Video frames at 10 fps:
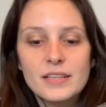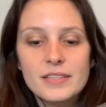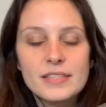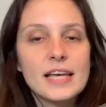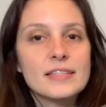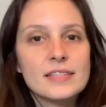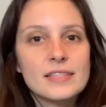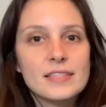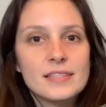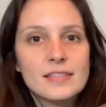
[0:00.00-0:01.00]

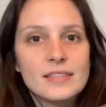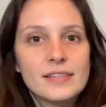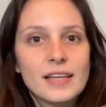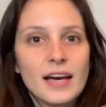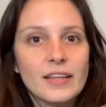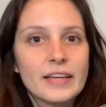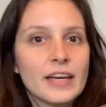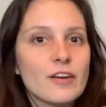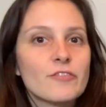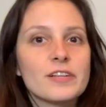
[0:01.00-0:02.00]
sense that, like,
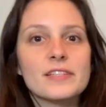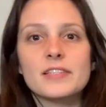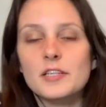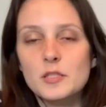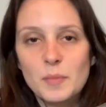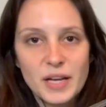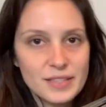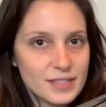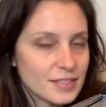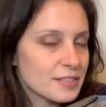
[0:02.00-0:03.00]
every 6
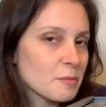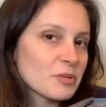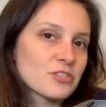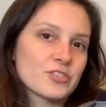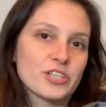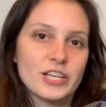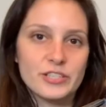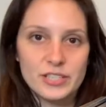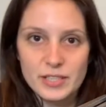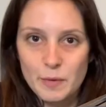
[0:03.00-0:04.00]
months the temperature
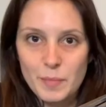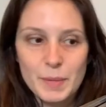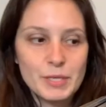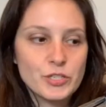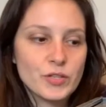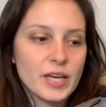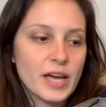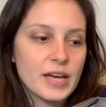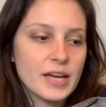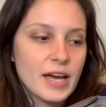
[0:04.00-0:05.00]
changes. Like, maybe do
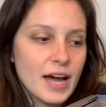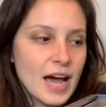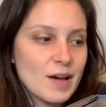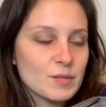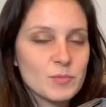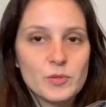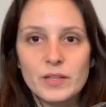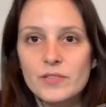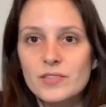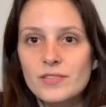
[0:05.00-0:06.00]
they have some sort
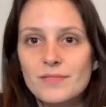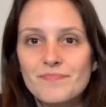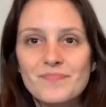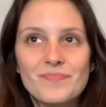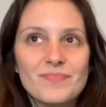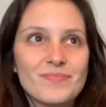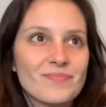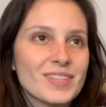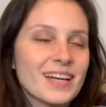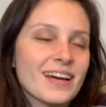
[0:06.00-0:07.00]
of,
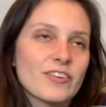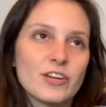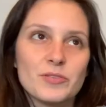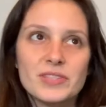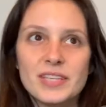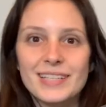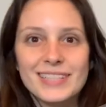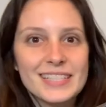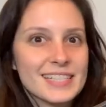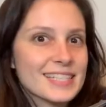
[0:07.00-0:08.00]
I don't know,
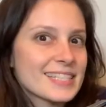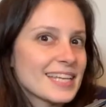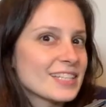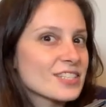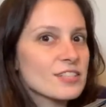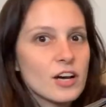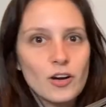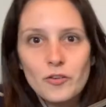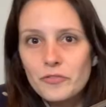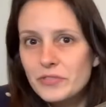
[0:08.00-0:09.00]
cyclic sense
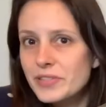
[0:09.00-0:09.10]
of